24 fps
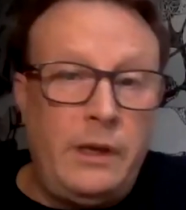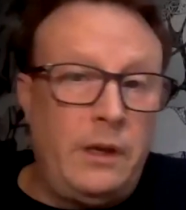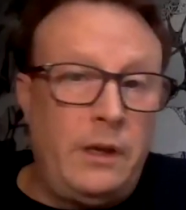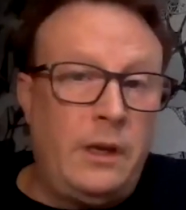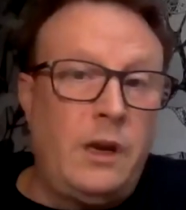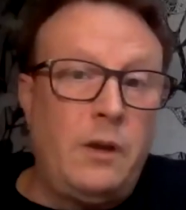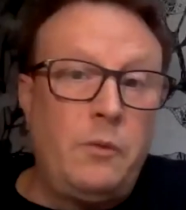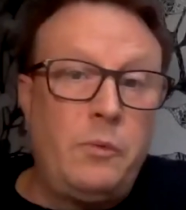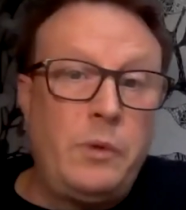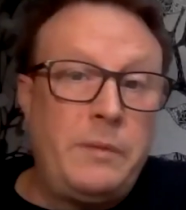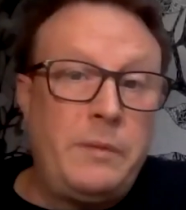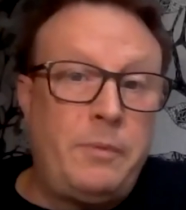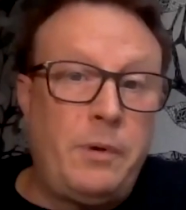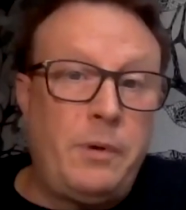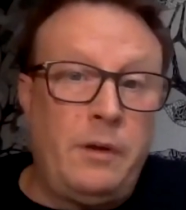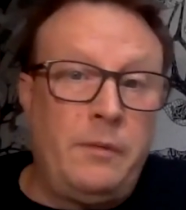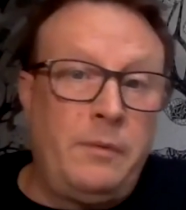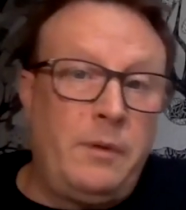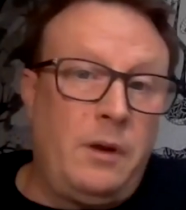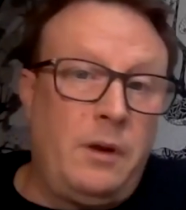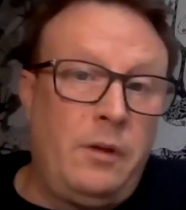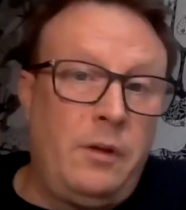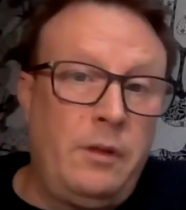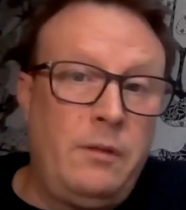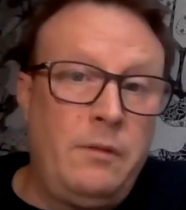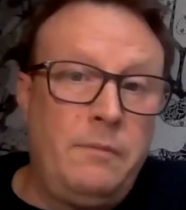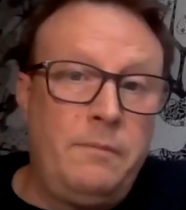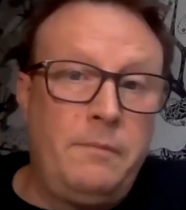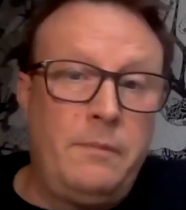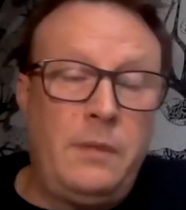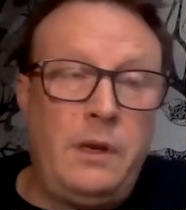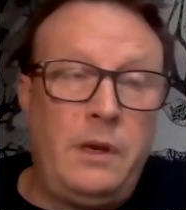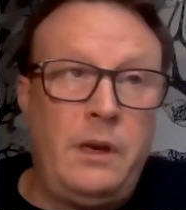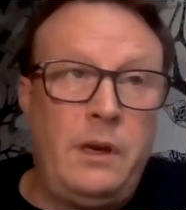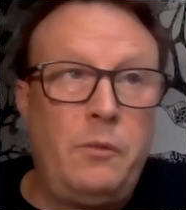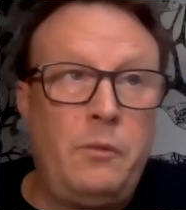You know, we put on the,
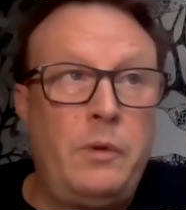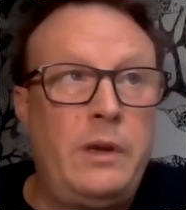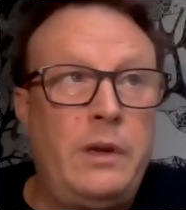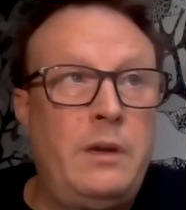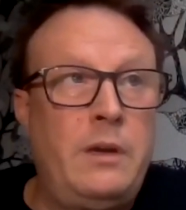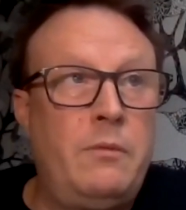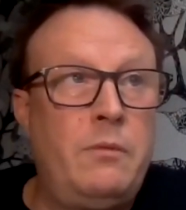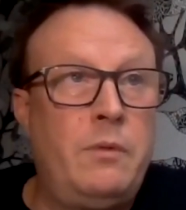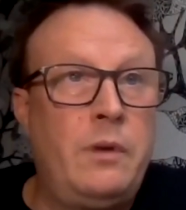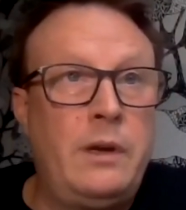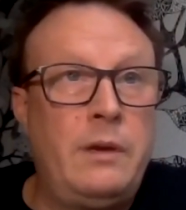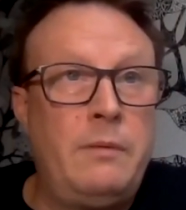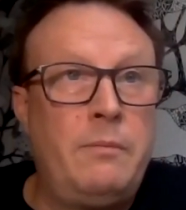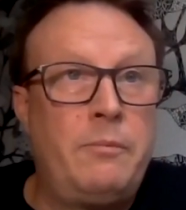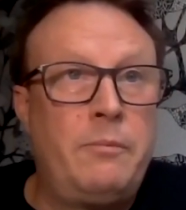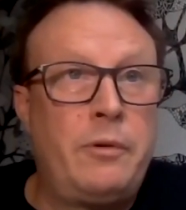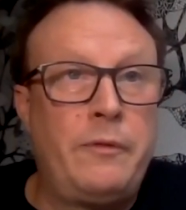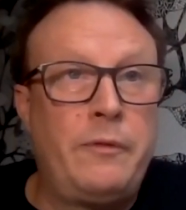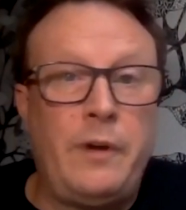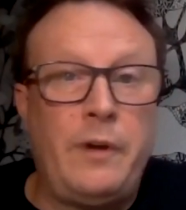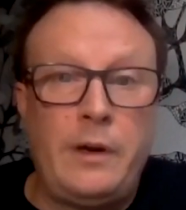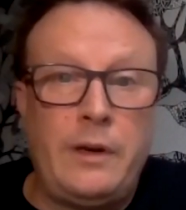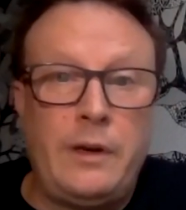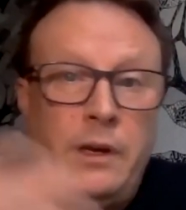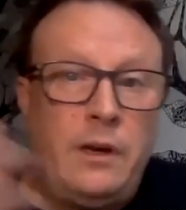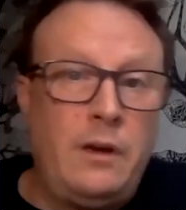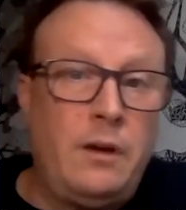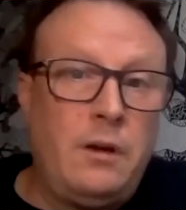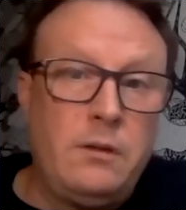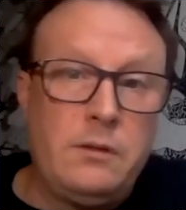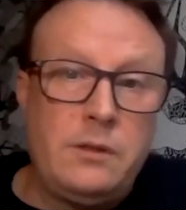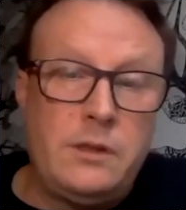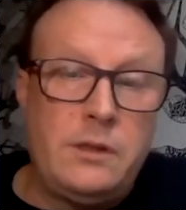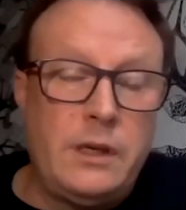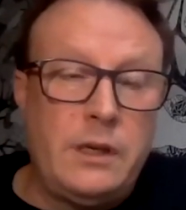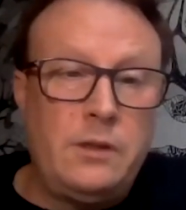you know, we provide an
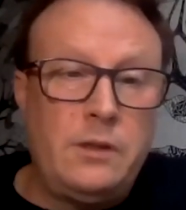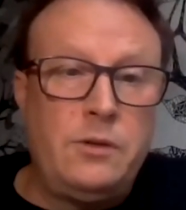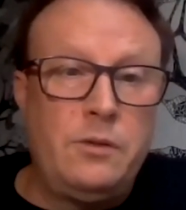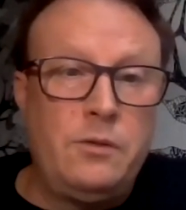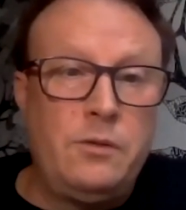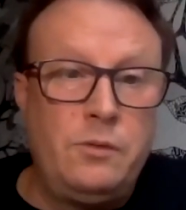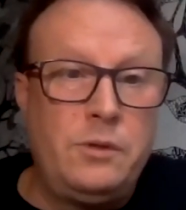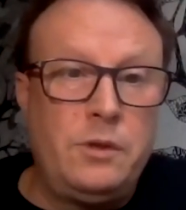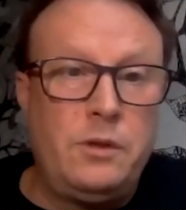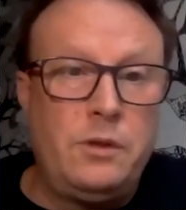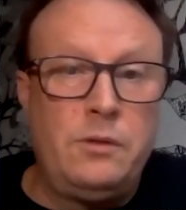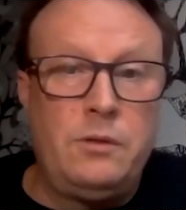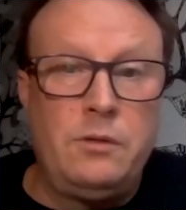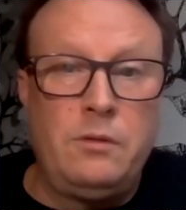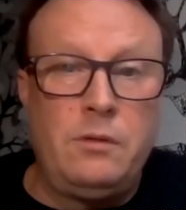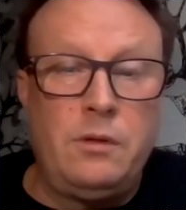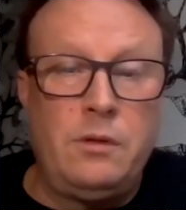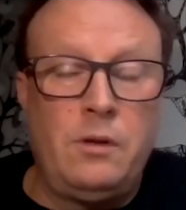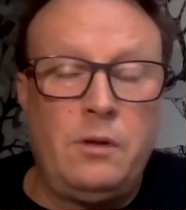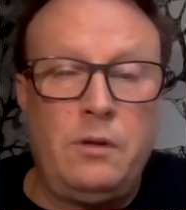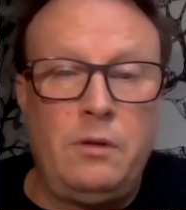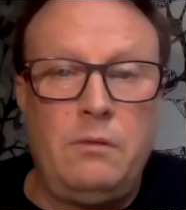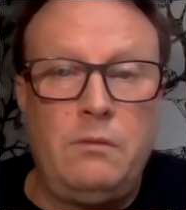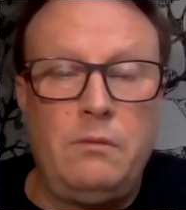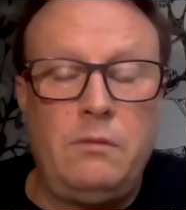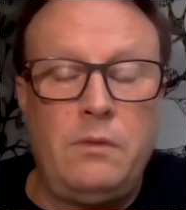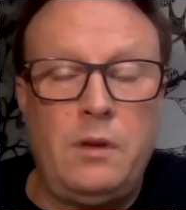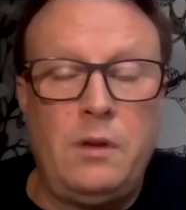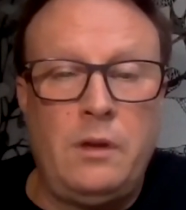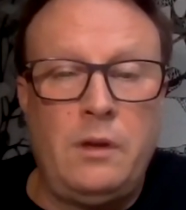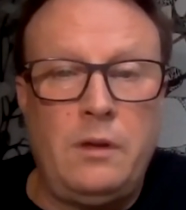enhanced set of tools on